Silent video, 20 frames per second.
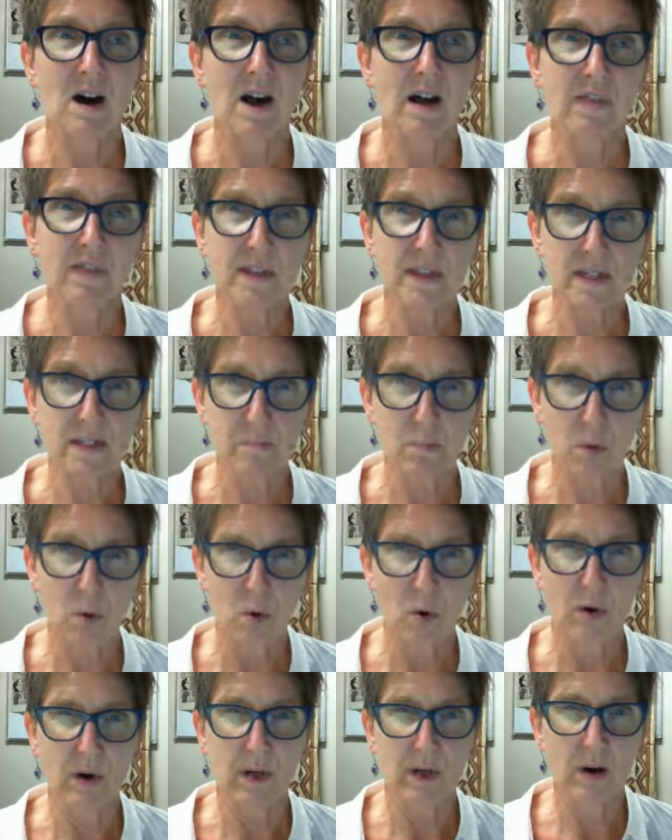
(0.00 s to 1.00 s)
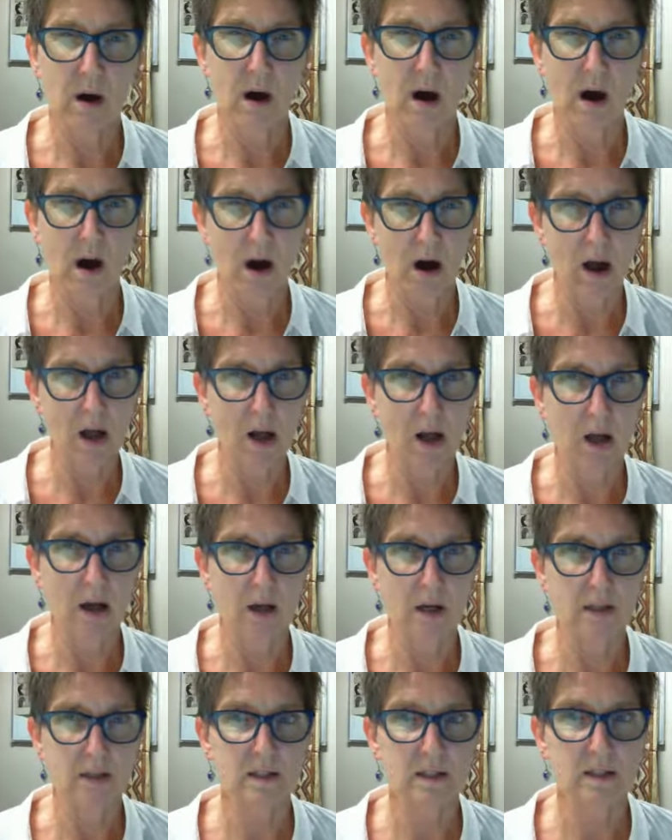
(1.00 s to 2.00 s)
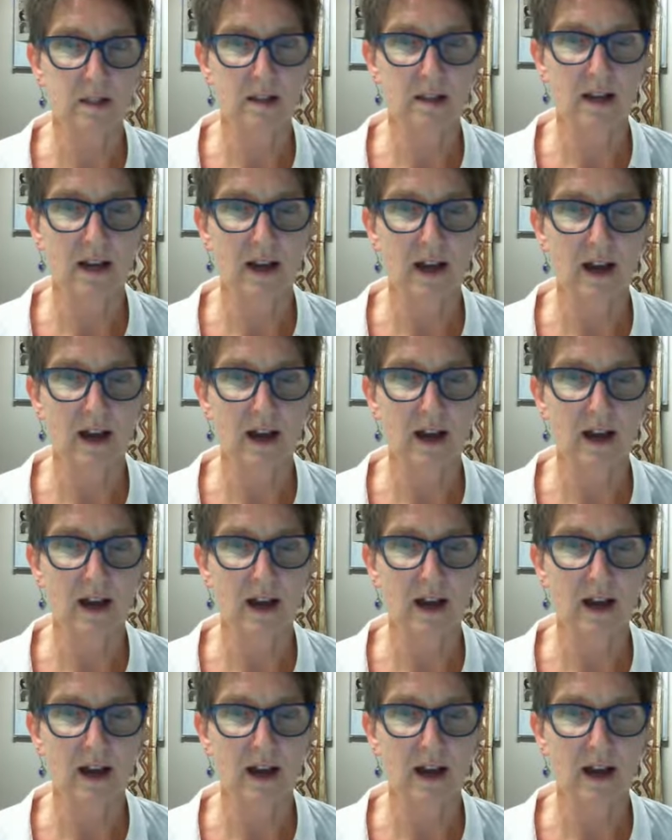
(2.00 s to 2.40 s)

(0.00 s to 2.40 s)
at this point highlights